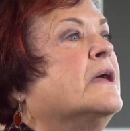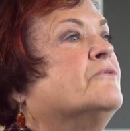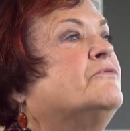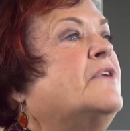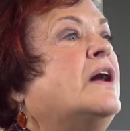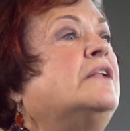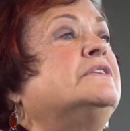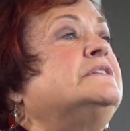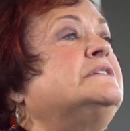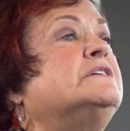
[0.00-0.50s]

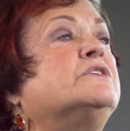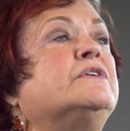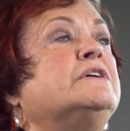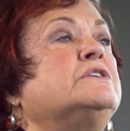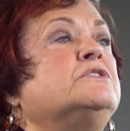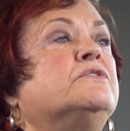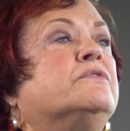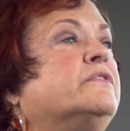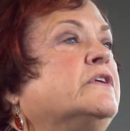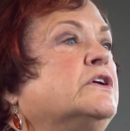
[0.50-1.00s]

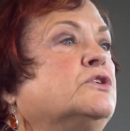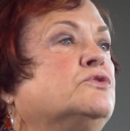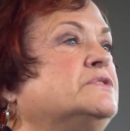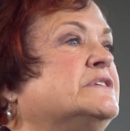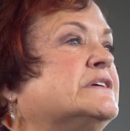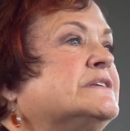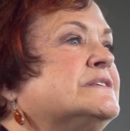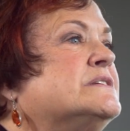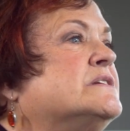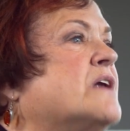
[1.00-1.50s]
Volunteering to review
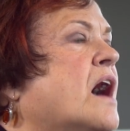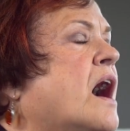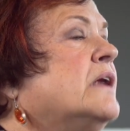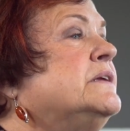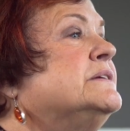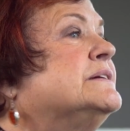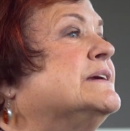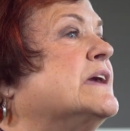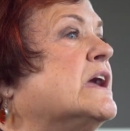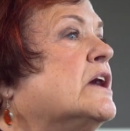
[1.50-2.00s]
does
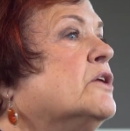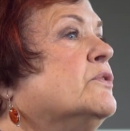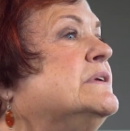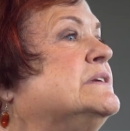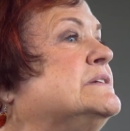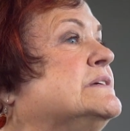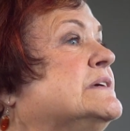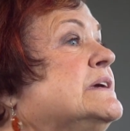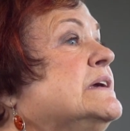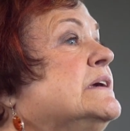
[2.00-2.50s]
not
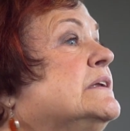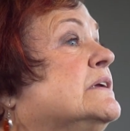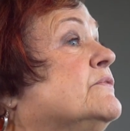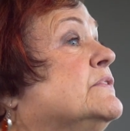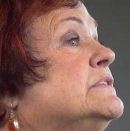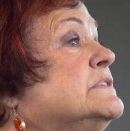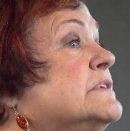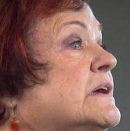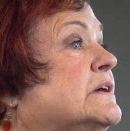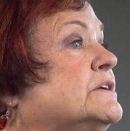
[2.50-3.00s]
guarantee an
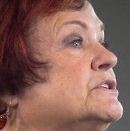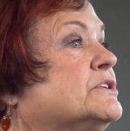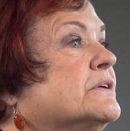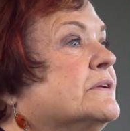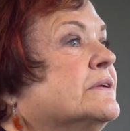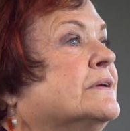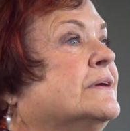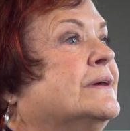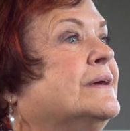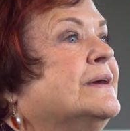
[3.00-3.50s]

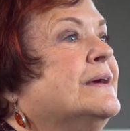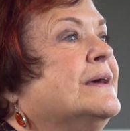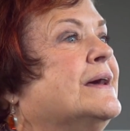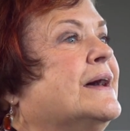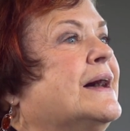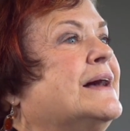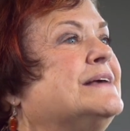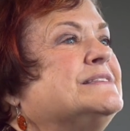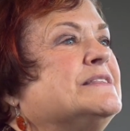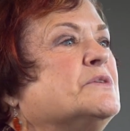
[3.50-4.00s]
invitation,
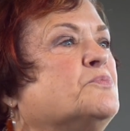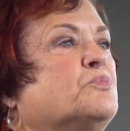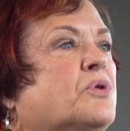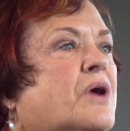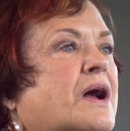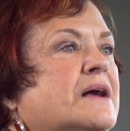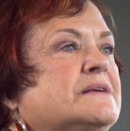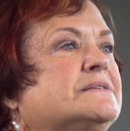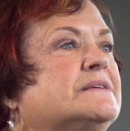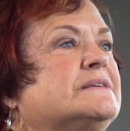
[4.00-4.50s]
as the
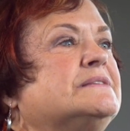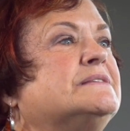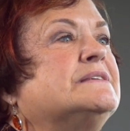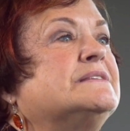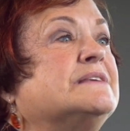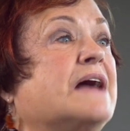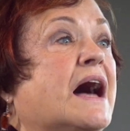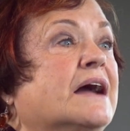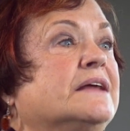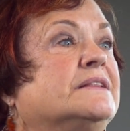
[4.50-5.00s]
process
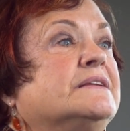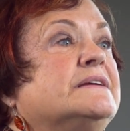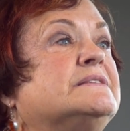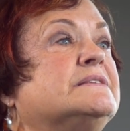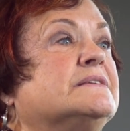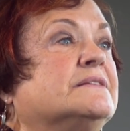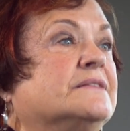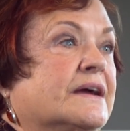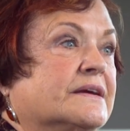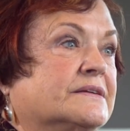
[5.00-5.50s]
is highly
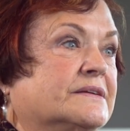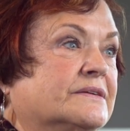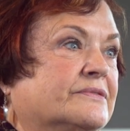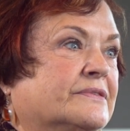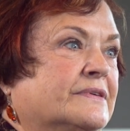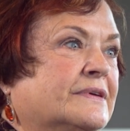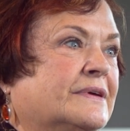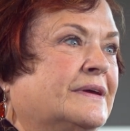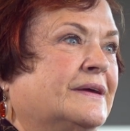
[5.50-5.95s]
selective,